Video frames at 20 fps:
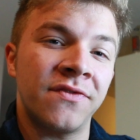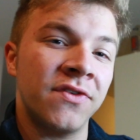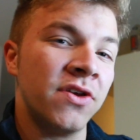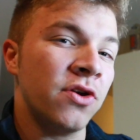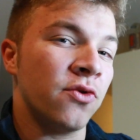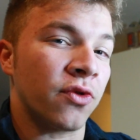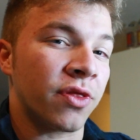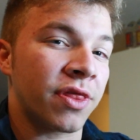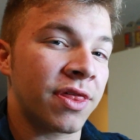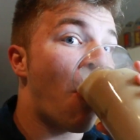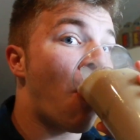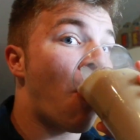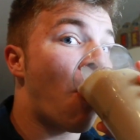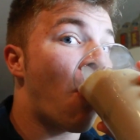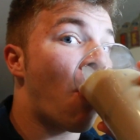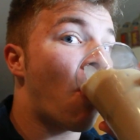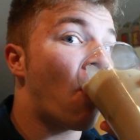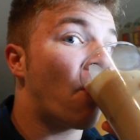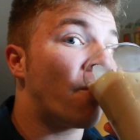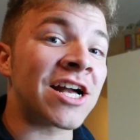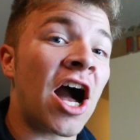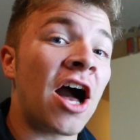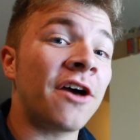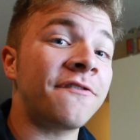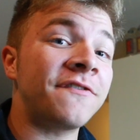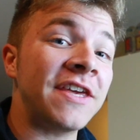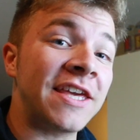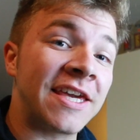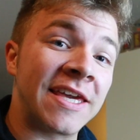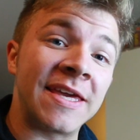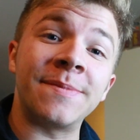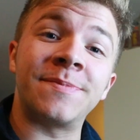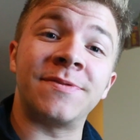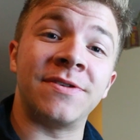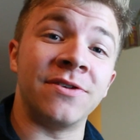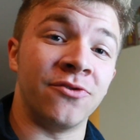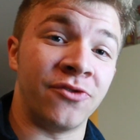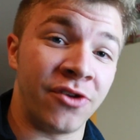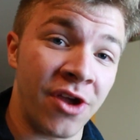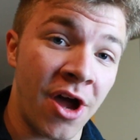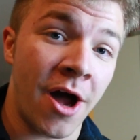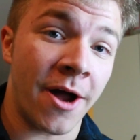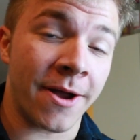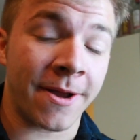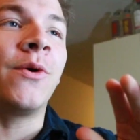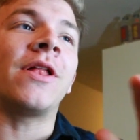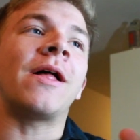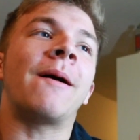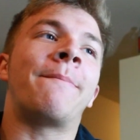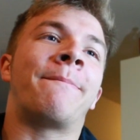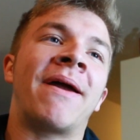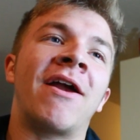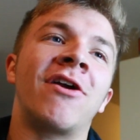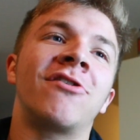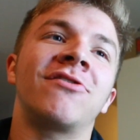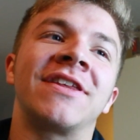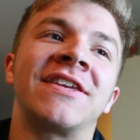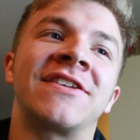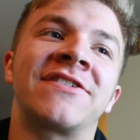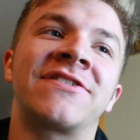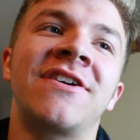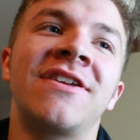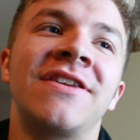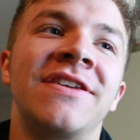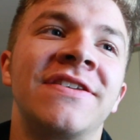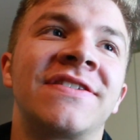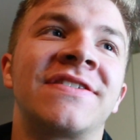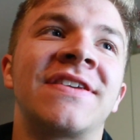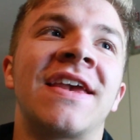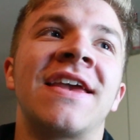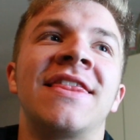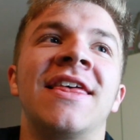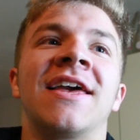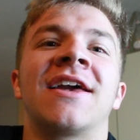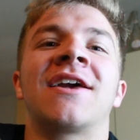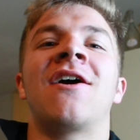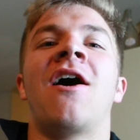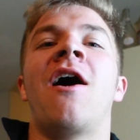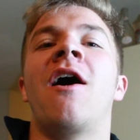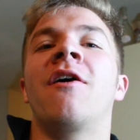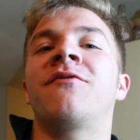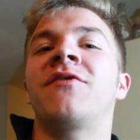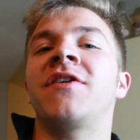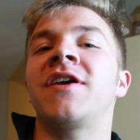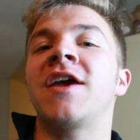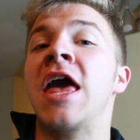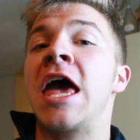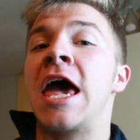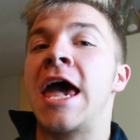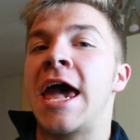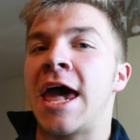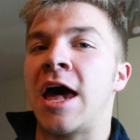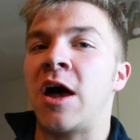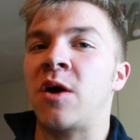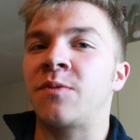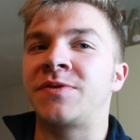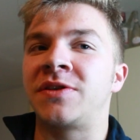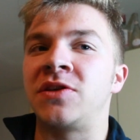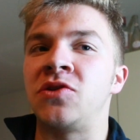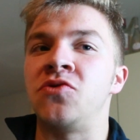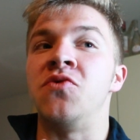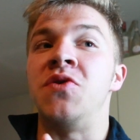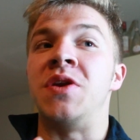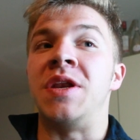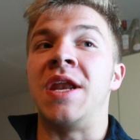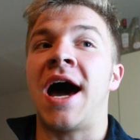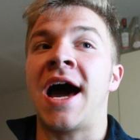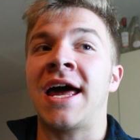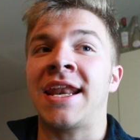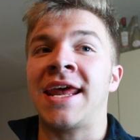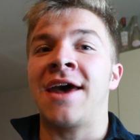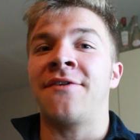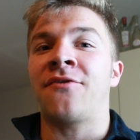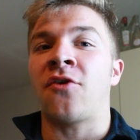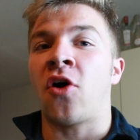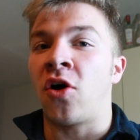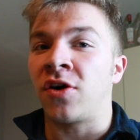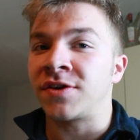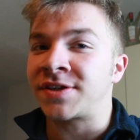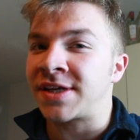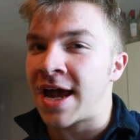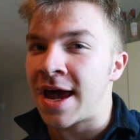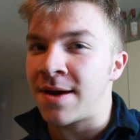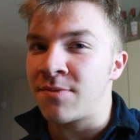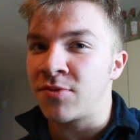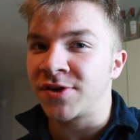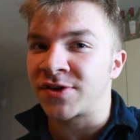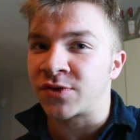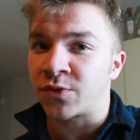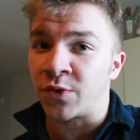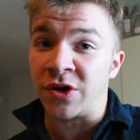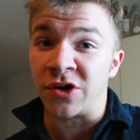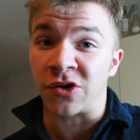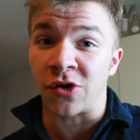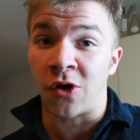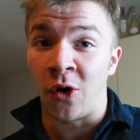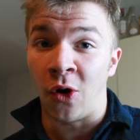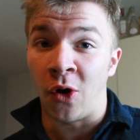of Youth. Coffee keeps you young. Well, apparently studies say that coffee helps you not have Alzheimer's when you're